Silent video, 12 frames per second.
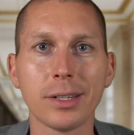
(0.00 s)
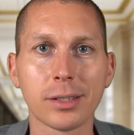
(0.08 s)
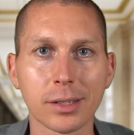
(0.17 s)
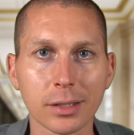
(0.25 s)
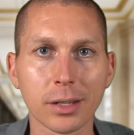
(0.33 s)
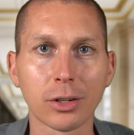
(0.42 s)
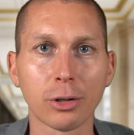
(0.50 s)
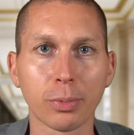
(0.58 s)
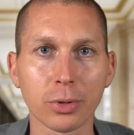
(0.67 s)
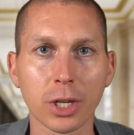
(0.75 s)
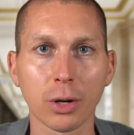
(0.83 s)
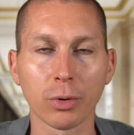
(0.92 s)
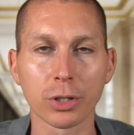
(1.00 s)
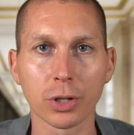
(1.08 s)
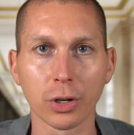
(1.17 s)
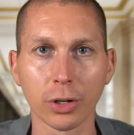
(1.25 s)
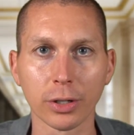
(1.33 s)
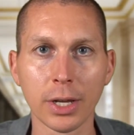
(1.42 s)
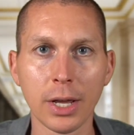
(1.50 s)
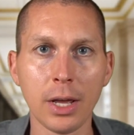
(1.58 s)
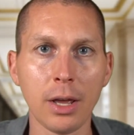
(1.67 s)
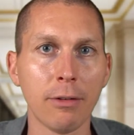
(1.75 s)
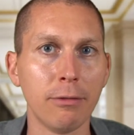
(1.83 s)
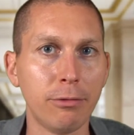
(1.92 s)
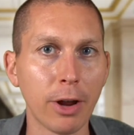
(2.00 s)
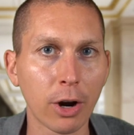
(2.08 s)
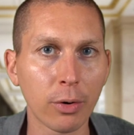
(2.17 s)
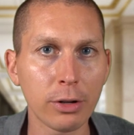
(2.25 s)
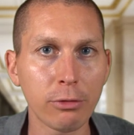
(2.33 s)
600% return. Very